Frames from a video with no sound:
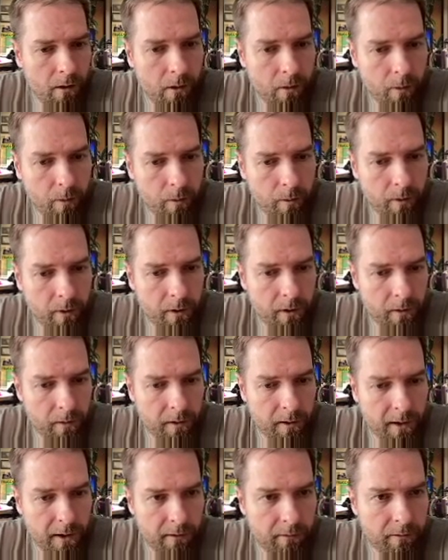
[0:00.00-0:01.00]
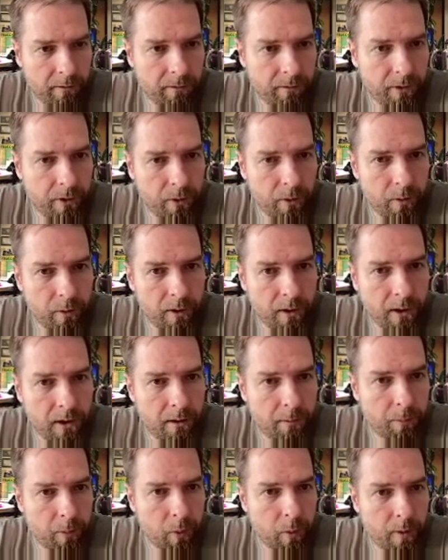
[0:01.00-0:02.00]
we really only have a few data
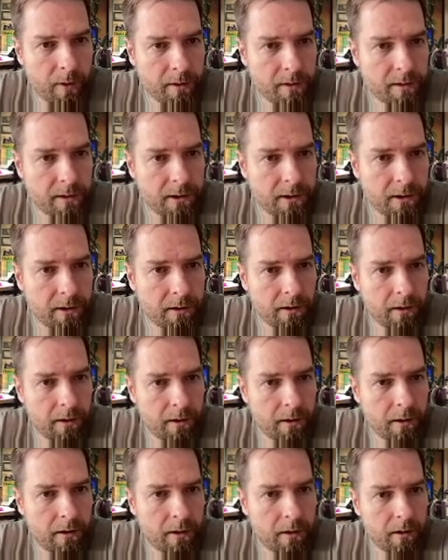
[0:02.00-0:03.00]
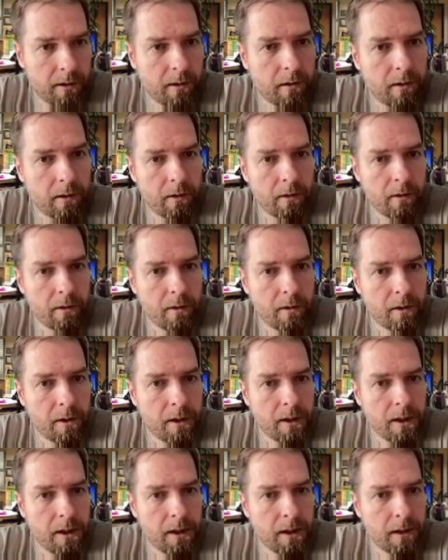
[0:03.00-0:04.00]
points here. 33
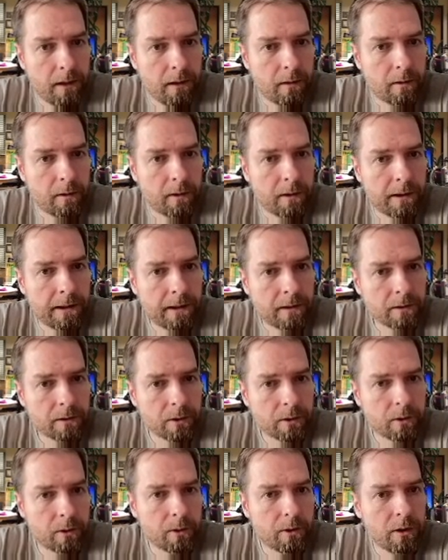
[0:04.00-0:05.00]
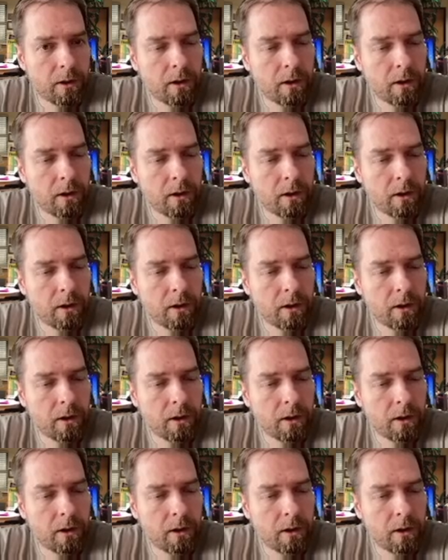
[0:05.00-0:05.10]
eating out and household